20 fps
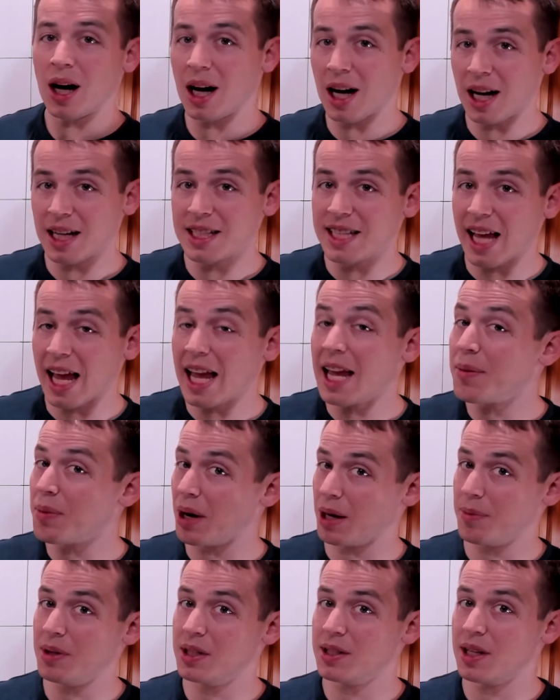a day
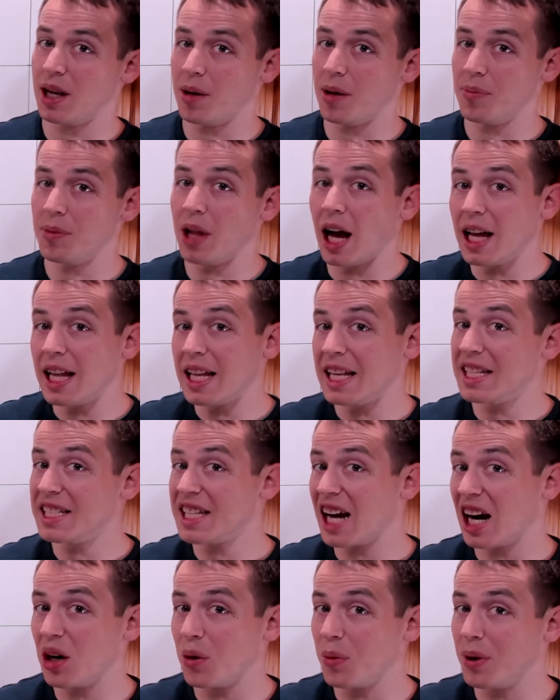might be set up, not an
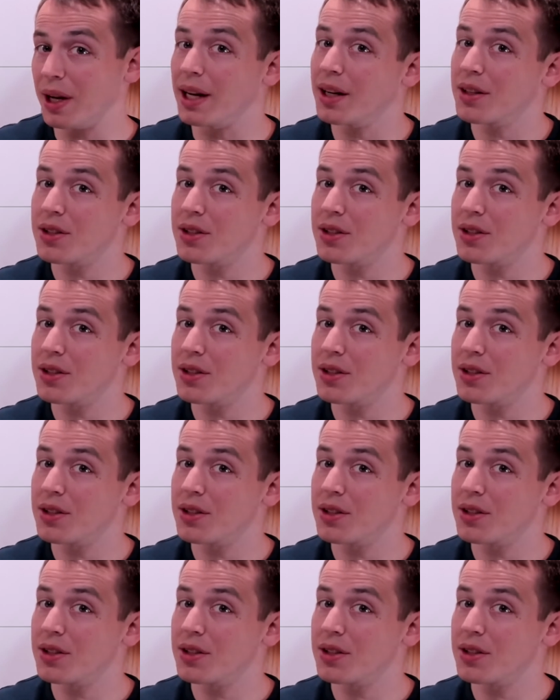entire week.